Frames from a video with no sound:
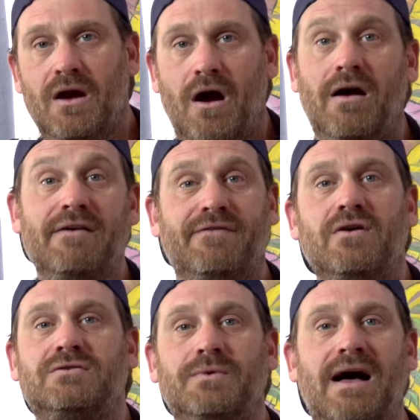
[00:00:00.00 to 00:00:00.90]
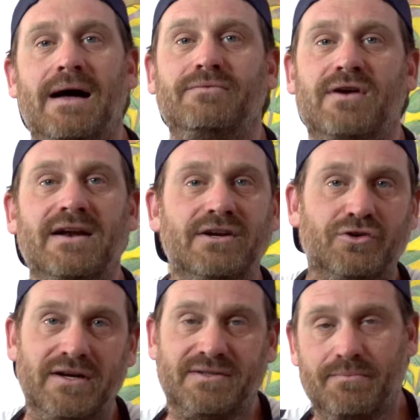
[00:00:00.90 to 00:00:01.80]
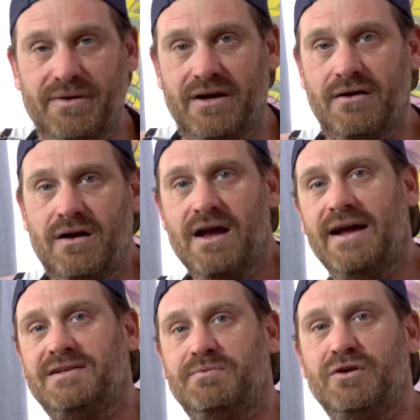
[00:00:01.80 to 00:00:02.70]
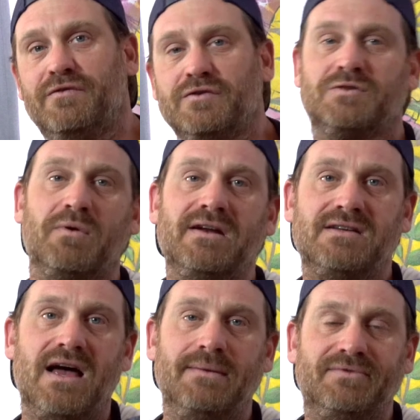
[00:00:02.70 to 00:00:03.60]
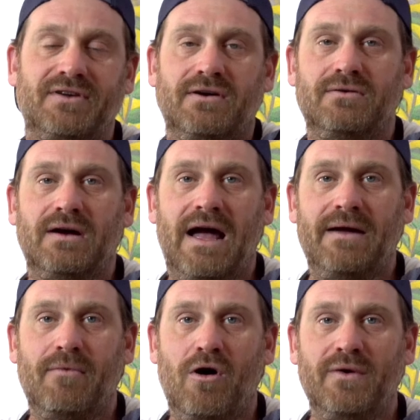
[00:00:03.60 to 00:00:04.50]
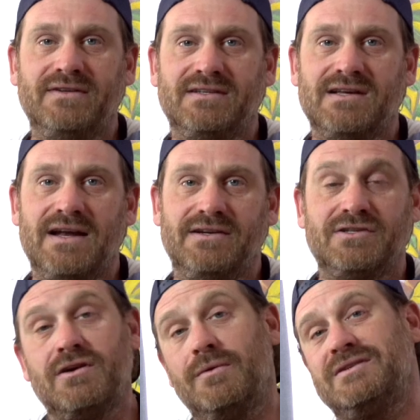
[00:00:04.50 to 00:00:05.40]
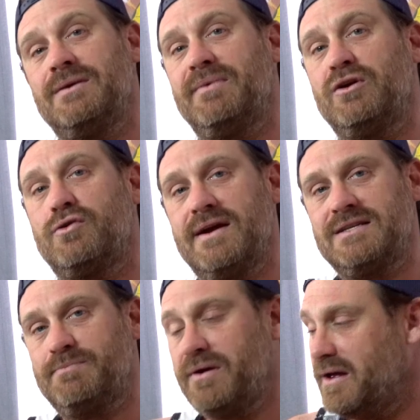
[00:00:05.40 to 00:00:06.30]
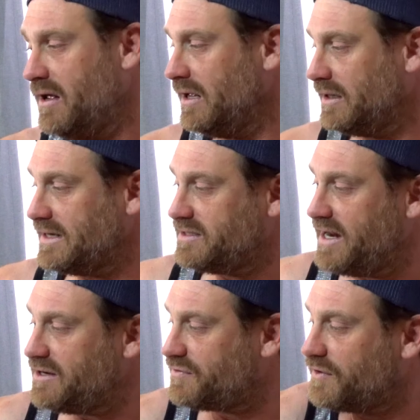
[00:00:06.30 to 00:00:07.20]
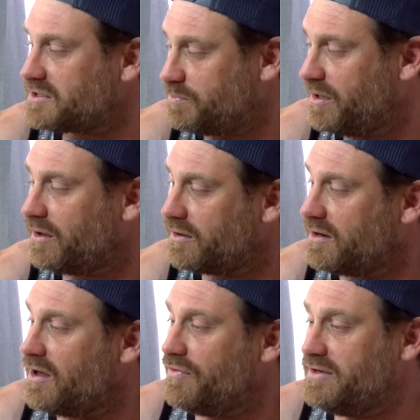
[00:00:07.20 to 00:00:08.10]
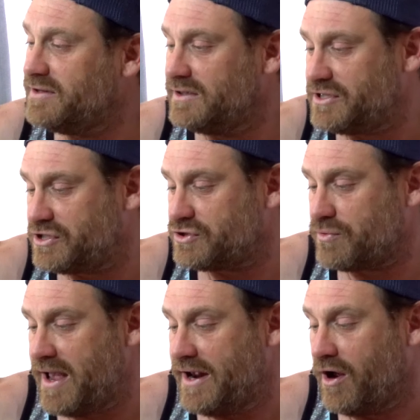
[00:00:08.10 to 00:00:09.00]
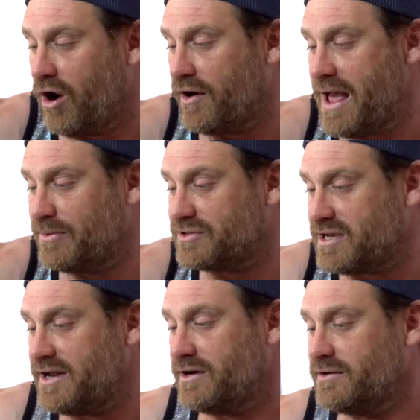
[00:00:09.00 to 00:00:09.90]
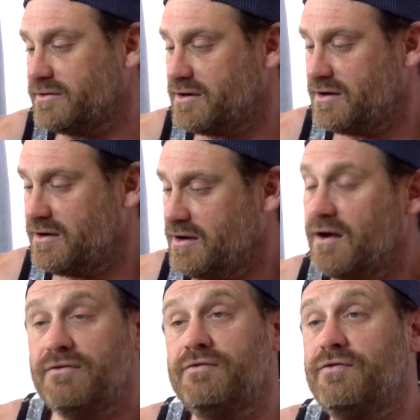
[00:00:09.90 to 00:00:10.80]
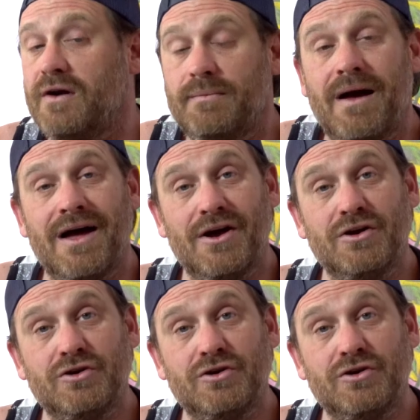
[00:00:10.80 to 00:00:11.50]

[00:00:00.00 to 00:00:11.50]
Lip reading: All right, folks, well, I'm ready to drink some beer. It's beautiful springtime, so I'm always excited to start with something crisp, like today's first beer, the delicious red hard apple cider from